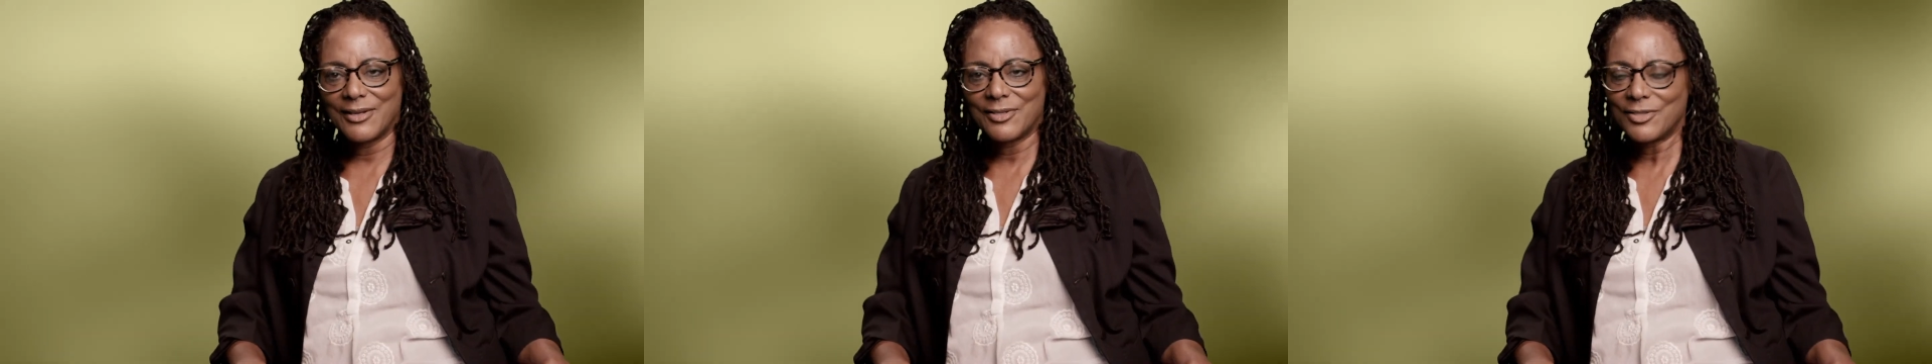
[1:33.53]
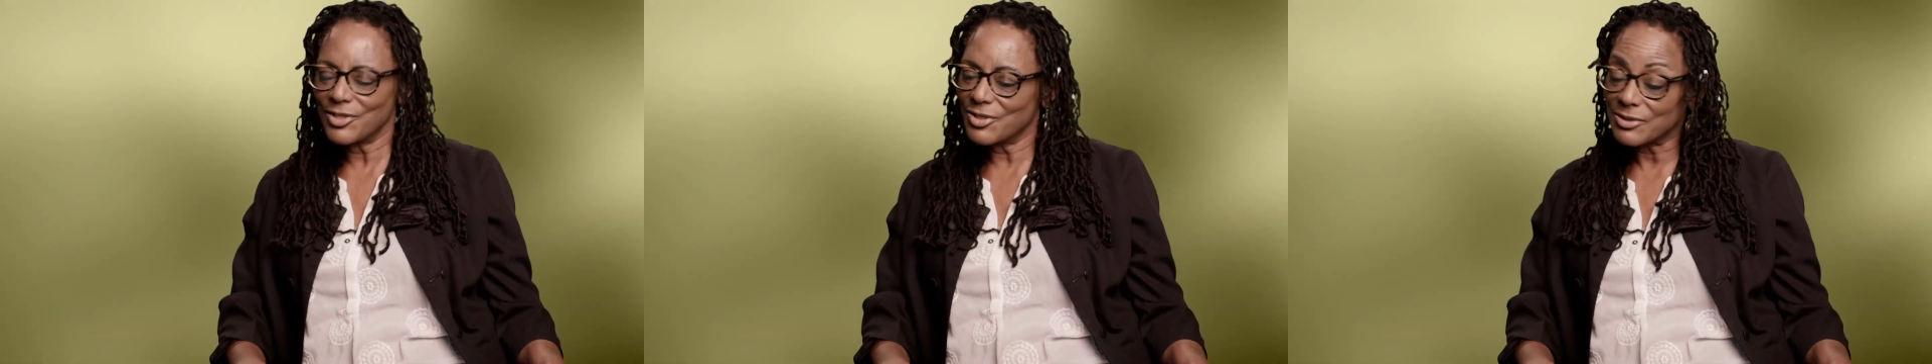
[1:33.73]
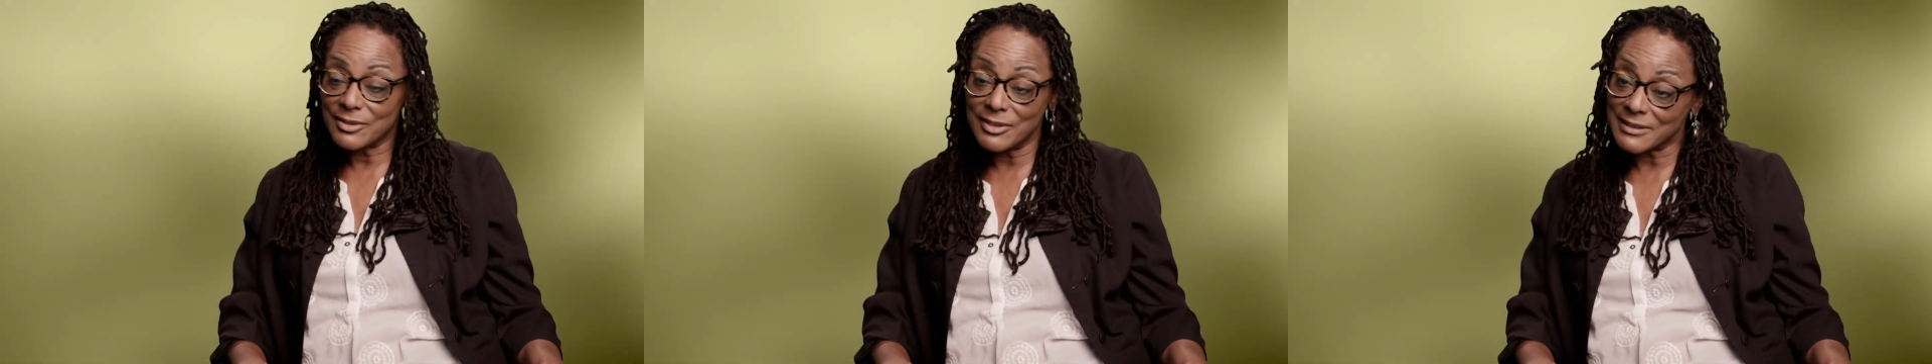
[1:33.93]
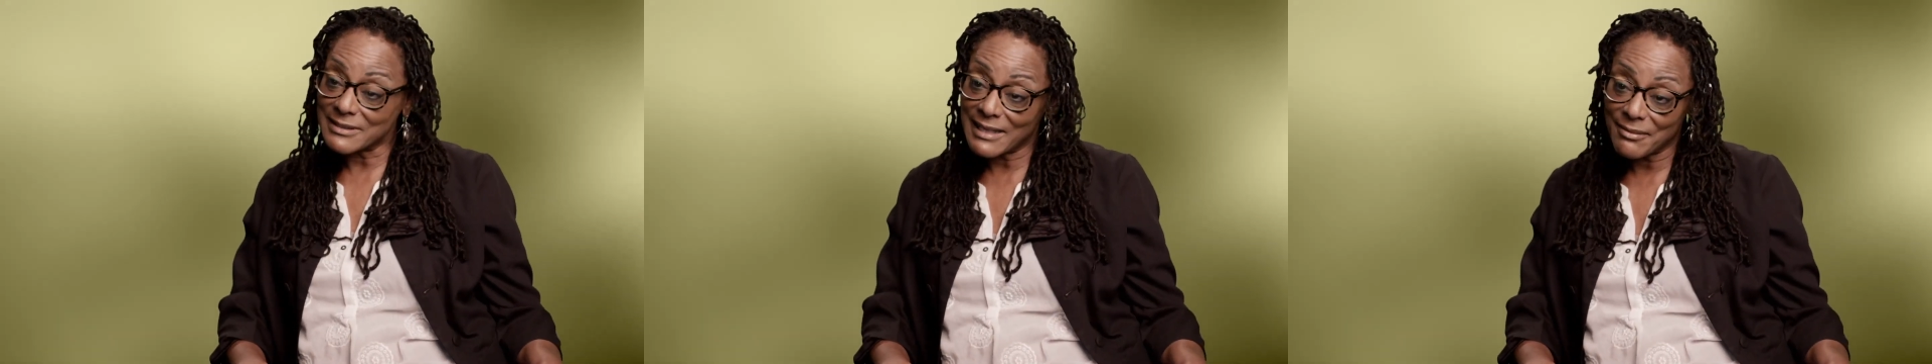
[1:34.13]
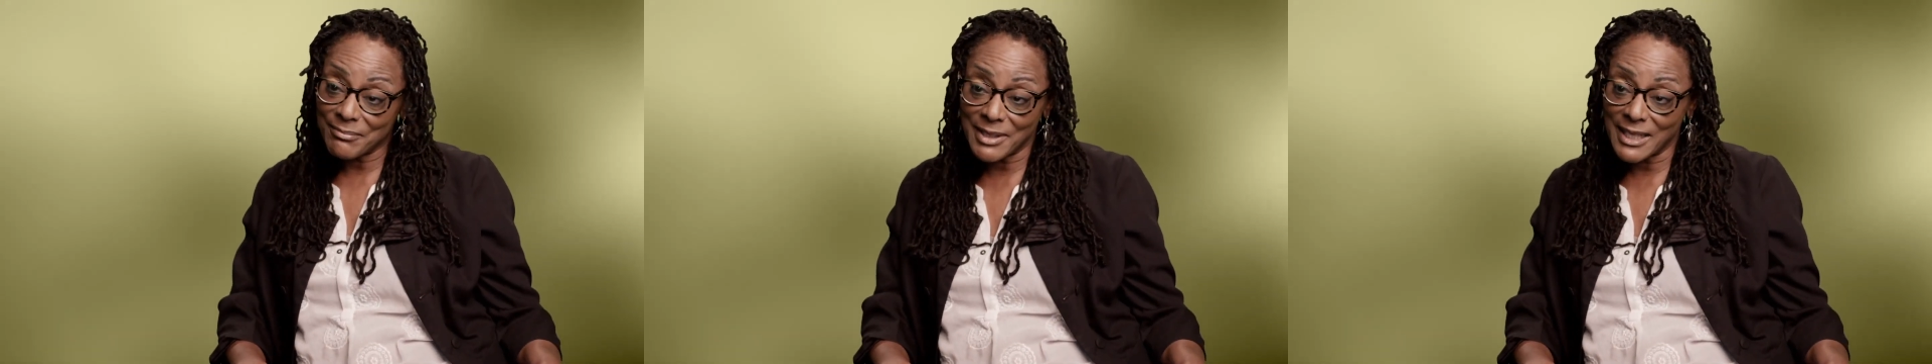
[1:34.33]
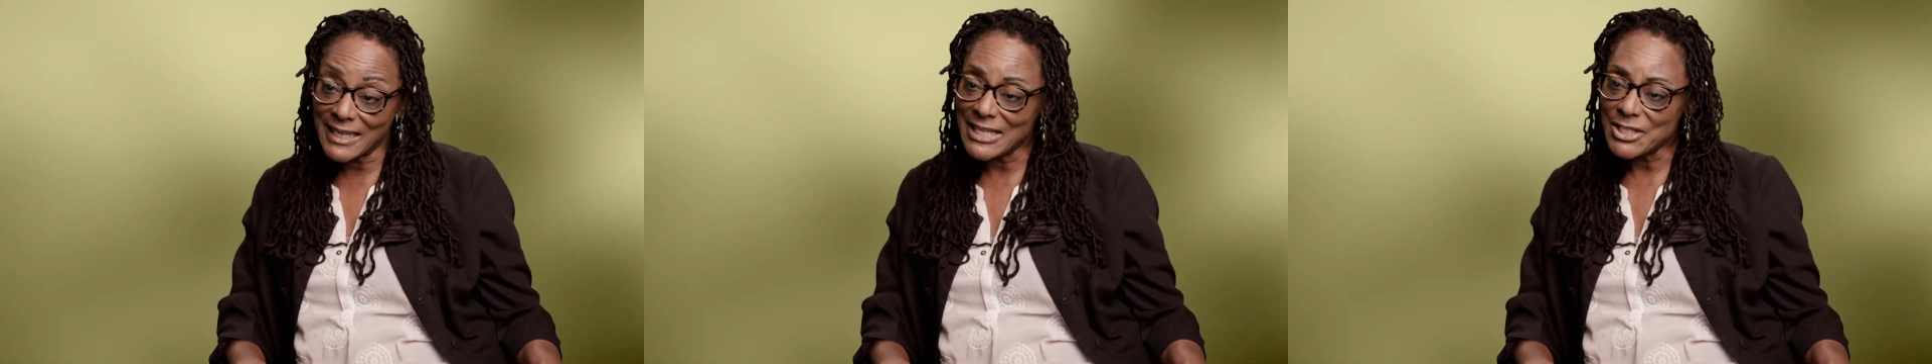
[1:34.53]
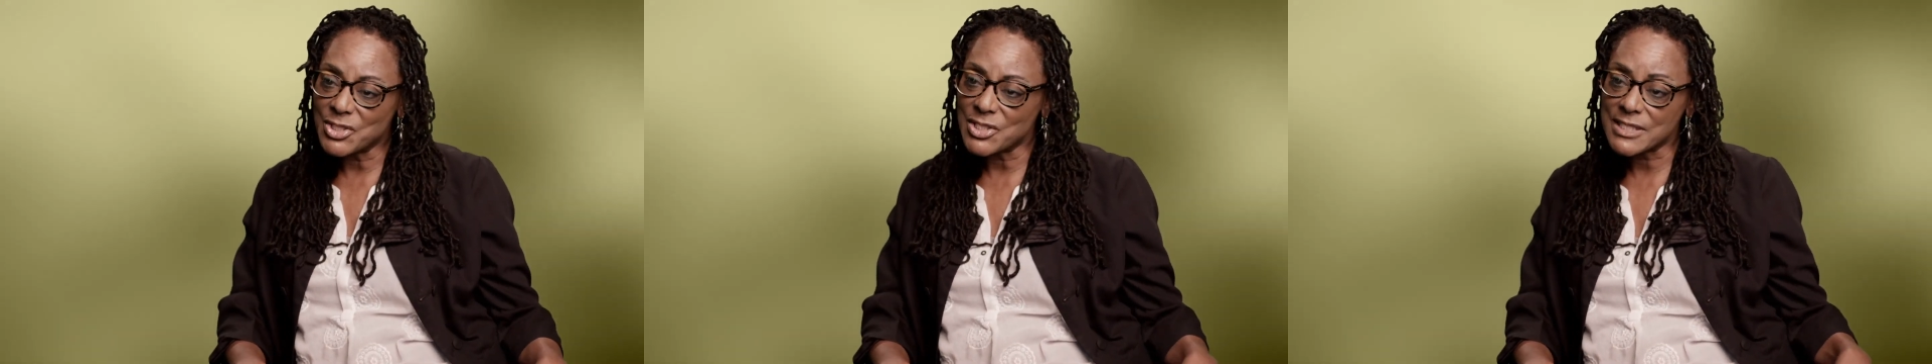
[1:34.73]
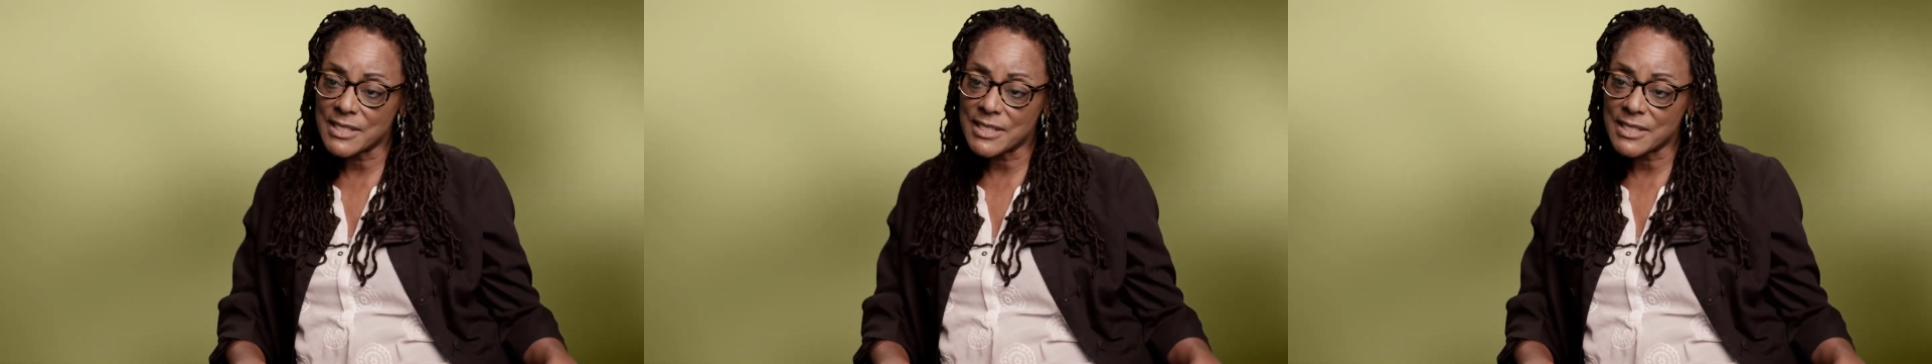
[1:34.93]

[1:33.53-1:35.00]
Dirk looked at me and he just